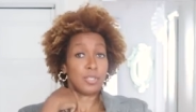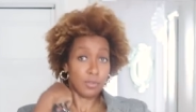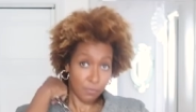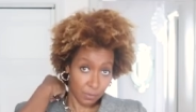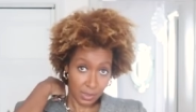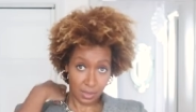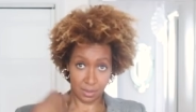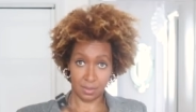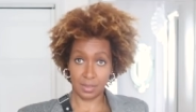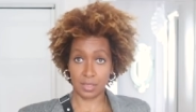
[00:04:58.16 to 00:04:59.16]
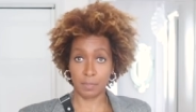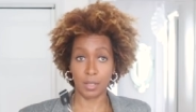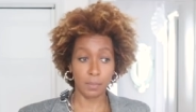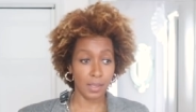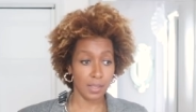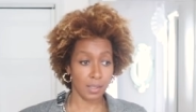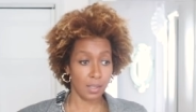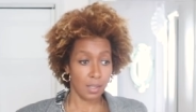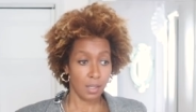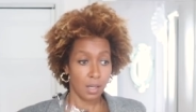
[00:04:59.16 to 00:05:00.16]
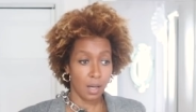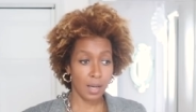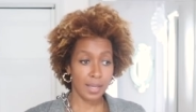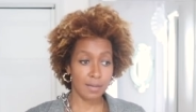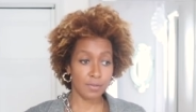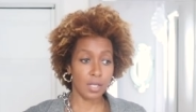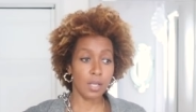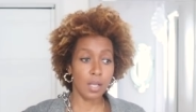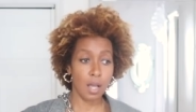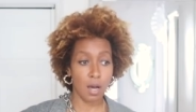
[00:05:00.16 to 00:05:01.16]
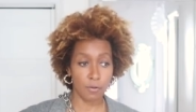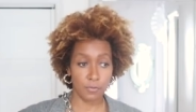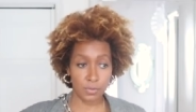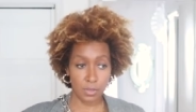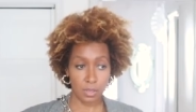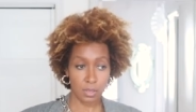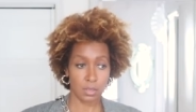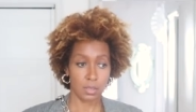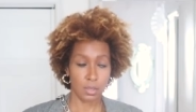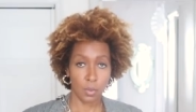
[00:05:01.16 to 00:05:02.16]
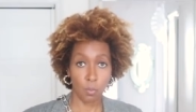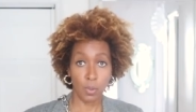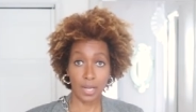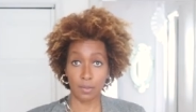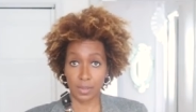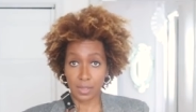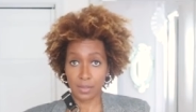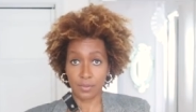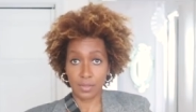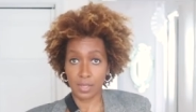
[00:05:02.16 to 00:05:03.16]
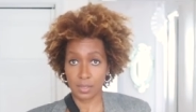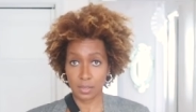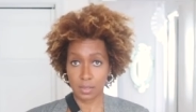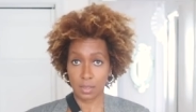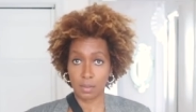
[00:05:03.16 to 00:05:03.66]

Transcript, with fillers: new for me, this belt bag. I have loved wearing this